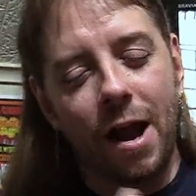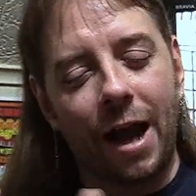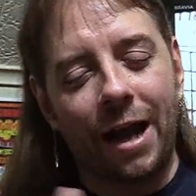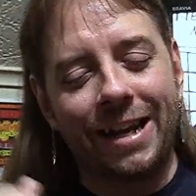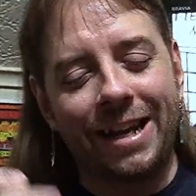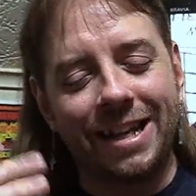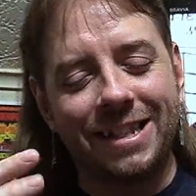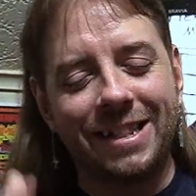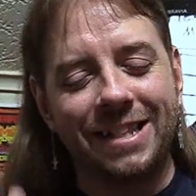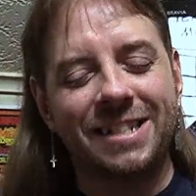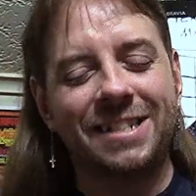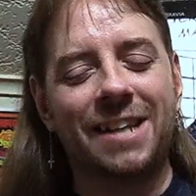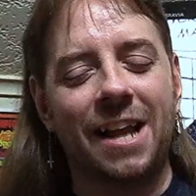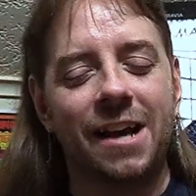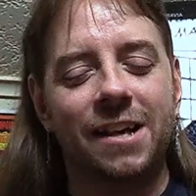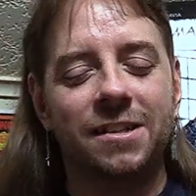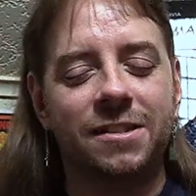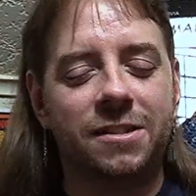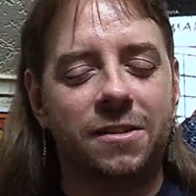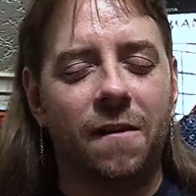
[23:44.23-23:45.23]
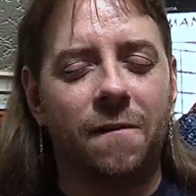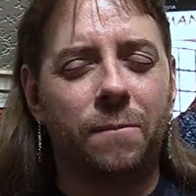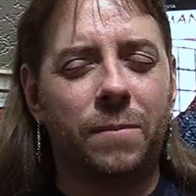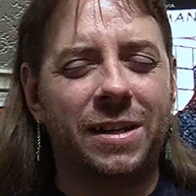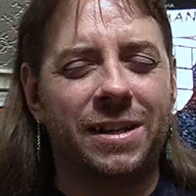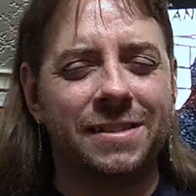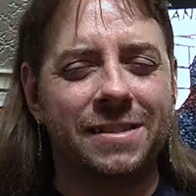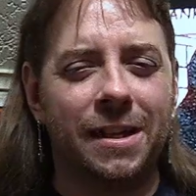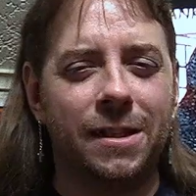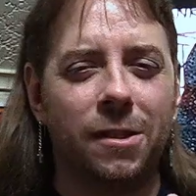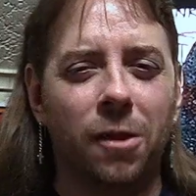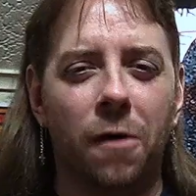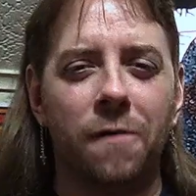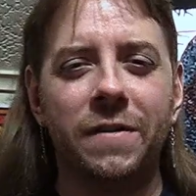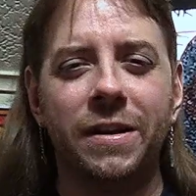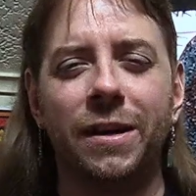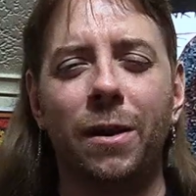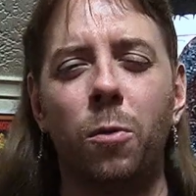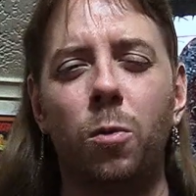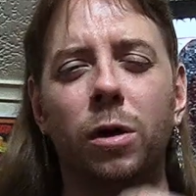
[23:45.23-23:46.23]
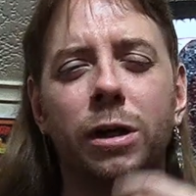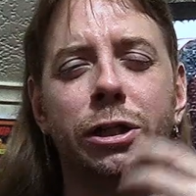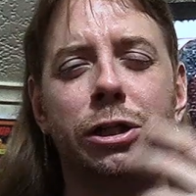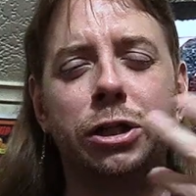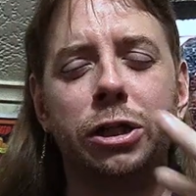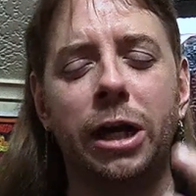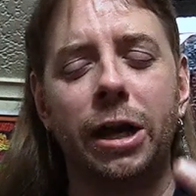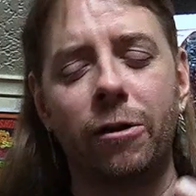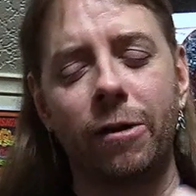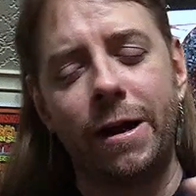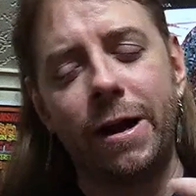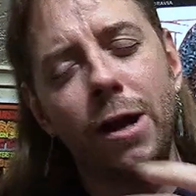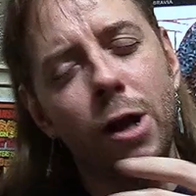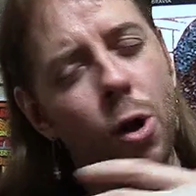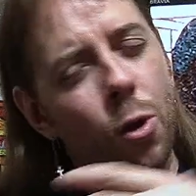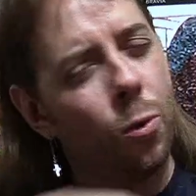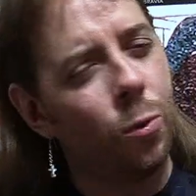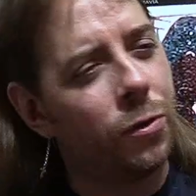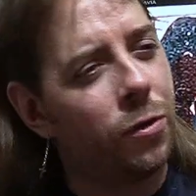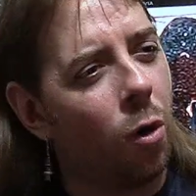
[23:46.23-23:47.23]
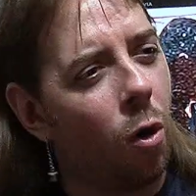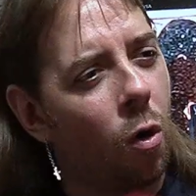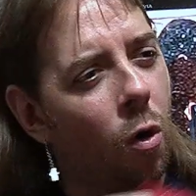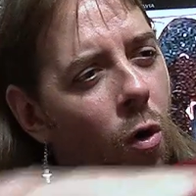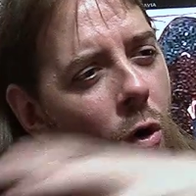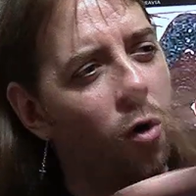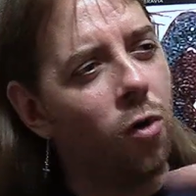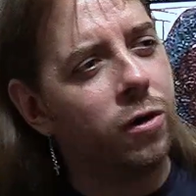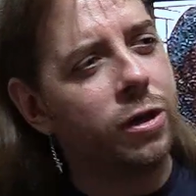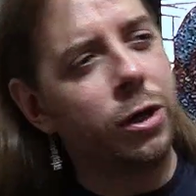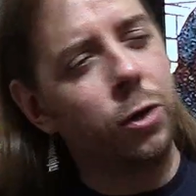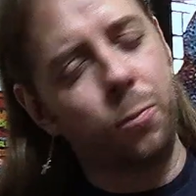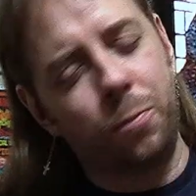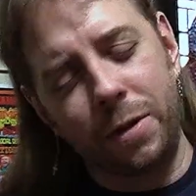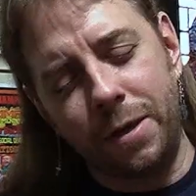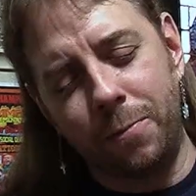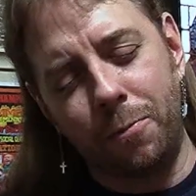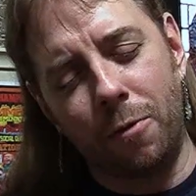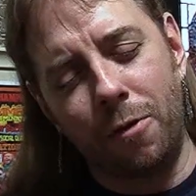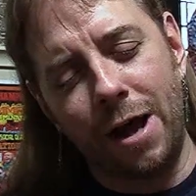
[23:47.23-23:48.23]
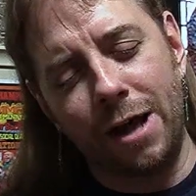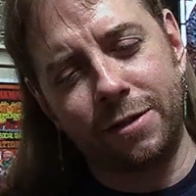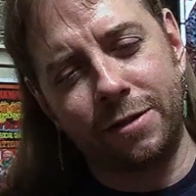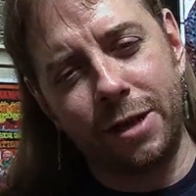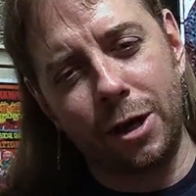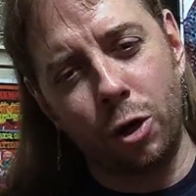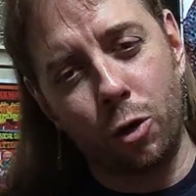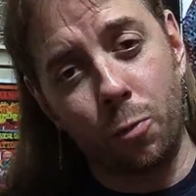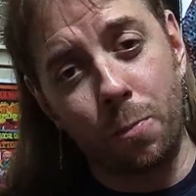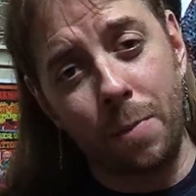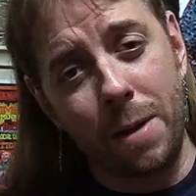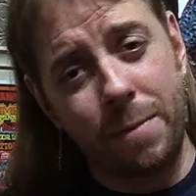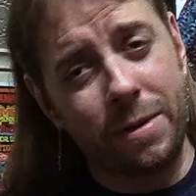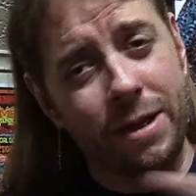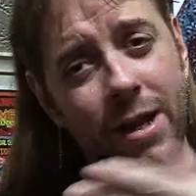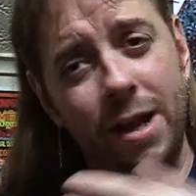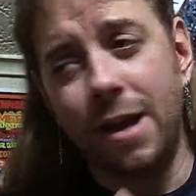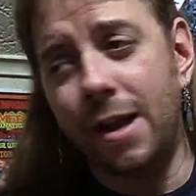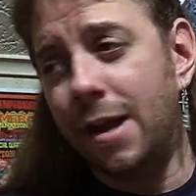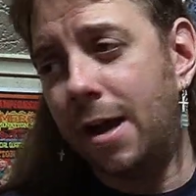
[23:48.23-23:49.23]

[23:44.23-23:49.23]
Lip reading: I get this kind of stuff because I love it. I want to share it with all you people out there who maybe